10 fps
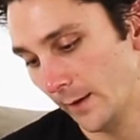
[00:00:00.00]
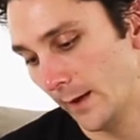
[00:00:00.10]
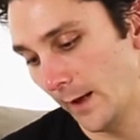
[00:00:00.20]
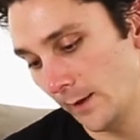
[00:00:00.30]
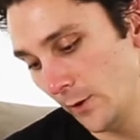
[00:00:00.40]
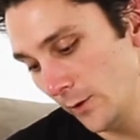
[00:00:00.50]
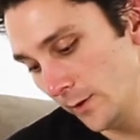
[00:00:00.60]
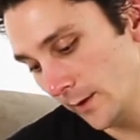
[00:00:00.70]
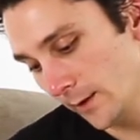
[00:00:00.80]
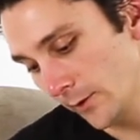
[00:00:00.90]
and
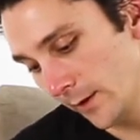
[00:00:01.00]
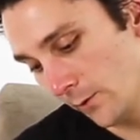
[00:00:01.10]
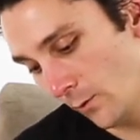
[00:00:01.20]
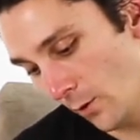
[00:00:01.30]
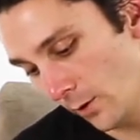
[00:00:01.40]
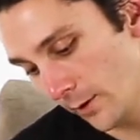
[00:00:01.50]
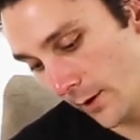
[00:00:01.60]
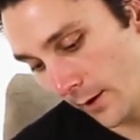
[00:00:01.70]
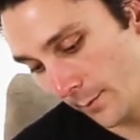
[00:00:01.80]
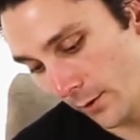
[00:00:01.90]
using the green roller
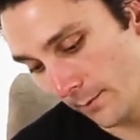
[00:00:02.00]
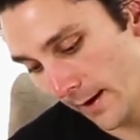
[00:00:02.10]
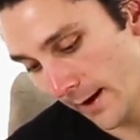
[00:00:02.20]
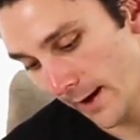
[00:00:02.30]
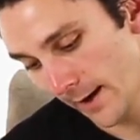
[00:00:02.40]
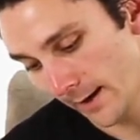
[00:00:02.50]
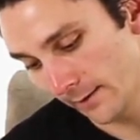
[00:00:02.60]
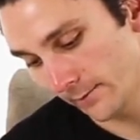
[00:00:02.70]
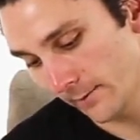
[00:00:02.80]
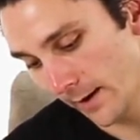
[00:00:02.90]
I'm going to put my
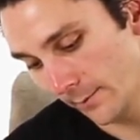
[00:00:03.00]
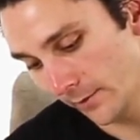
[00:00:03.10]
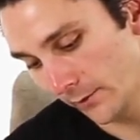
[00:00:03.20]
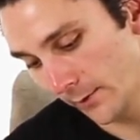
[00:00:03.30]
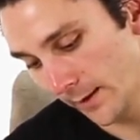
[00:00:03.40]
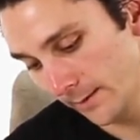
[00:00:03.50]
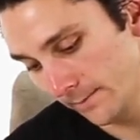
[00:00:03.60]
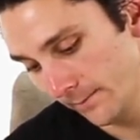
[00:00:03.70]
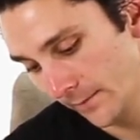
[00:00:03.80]
hand right between,